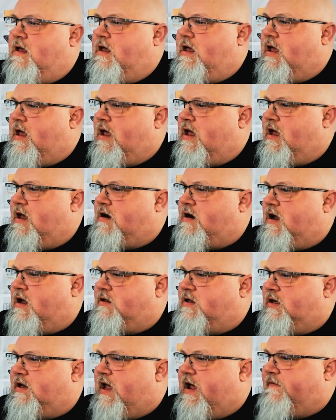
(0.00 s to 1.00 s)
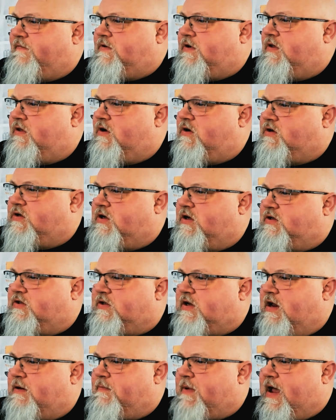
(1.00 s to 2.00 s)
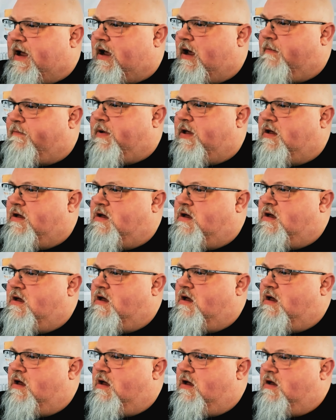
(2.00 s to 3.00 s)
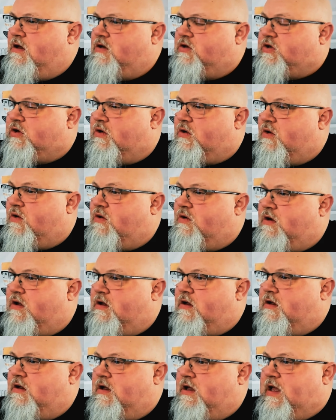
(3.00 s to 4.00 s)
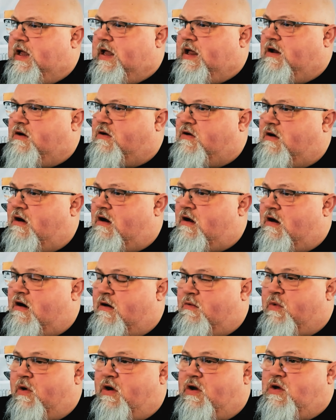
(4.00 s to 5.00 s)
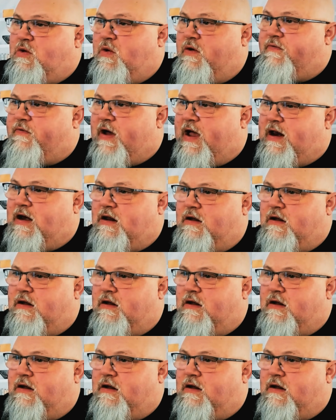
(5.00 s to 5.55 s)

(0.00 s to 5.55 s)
And on the left, there's site backup. So here are where you would find